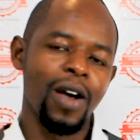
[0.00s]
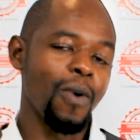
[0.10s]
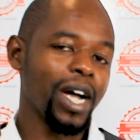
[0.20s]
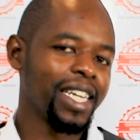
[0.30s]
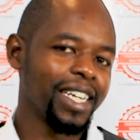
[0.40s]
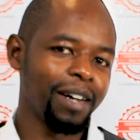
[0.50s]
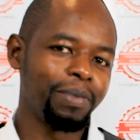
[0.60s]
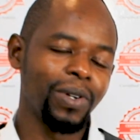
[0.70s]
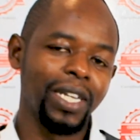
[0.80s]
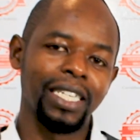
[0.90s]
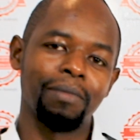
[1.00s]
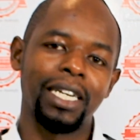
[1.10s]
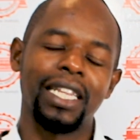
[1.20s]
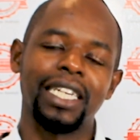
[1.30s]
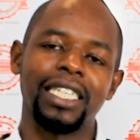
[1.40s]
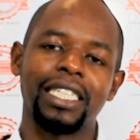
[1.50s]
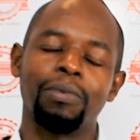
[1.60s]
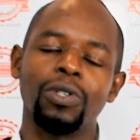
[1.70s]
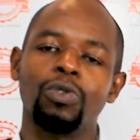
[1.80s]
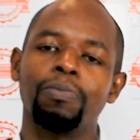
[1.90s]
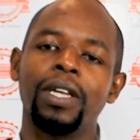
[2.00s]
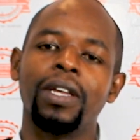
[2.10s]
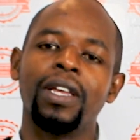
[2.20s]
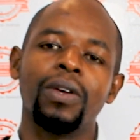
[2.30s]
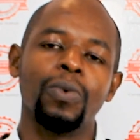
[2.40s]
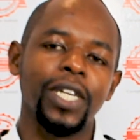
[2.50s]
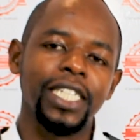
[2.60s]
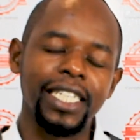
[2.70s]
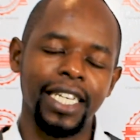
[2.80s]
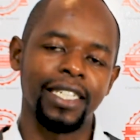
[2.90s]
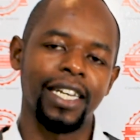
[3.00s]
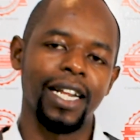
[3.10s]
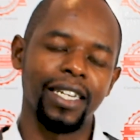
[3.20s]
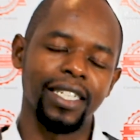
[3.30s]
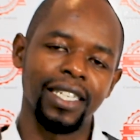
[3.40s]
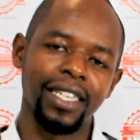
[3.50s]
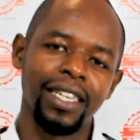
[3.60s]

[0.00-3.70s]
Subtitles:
Working capital is the money that is supposed to pay wages and salaries.